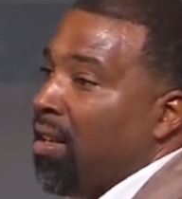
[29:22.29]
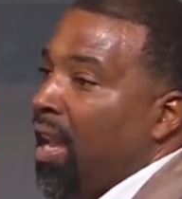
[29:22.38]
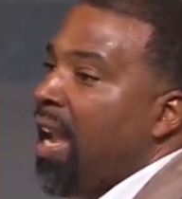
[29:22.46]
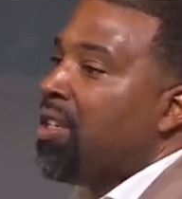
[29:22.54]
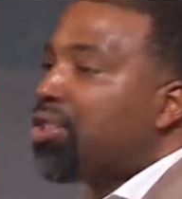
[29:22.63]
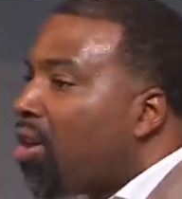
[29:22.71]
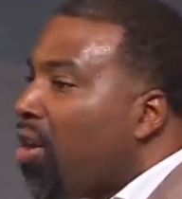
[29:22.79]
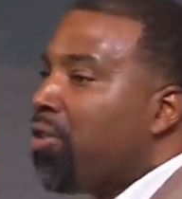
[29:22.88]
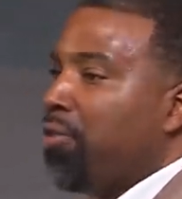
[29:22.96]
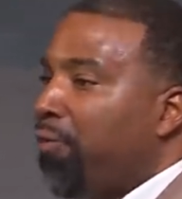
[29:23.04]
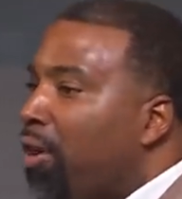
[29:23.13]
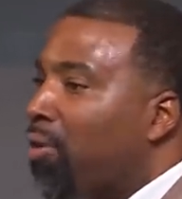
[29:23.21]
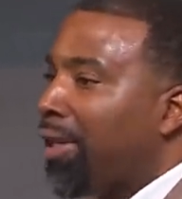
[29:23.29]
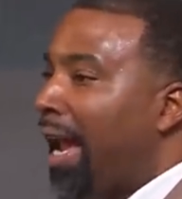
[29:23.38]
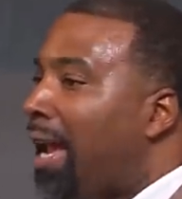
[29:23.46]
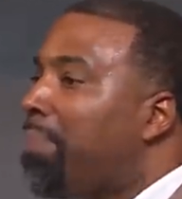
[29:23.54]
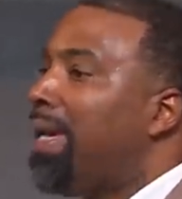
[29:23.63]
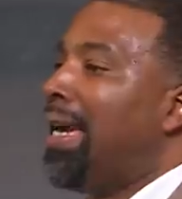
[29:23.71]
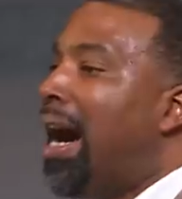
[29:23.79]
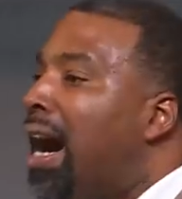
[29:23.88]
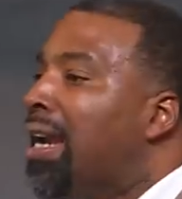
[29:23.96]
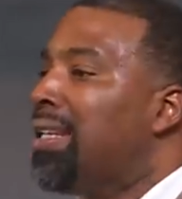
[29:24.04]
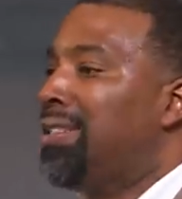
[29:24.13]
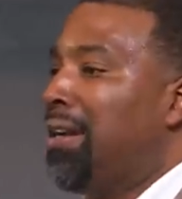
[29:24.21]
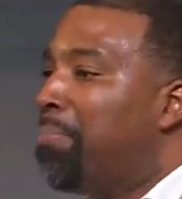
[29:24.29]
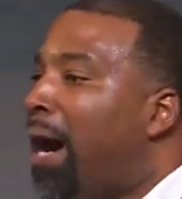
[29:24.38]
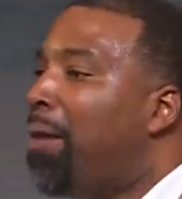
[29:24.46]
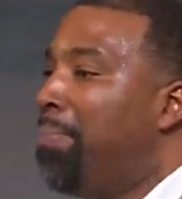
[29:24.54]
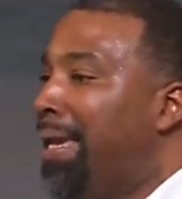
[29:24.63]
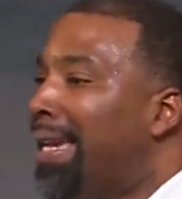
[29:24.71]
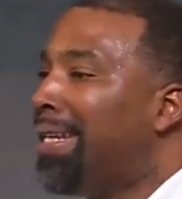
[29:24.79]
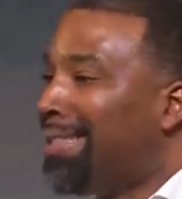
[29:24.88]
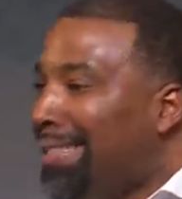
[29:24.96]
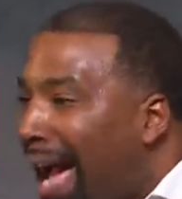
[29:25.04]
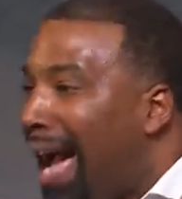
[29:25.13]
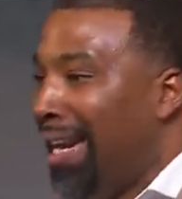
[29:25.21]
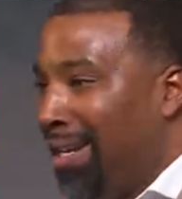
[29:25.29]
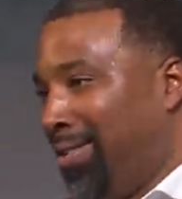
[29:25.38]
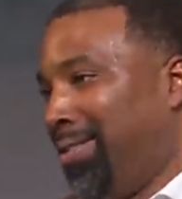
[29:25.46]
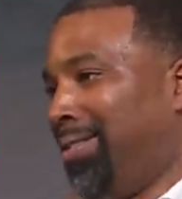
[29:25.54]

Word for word: And church folk can't be honest about being tired.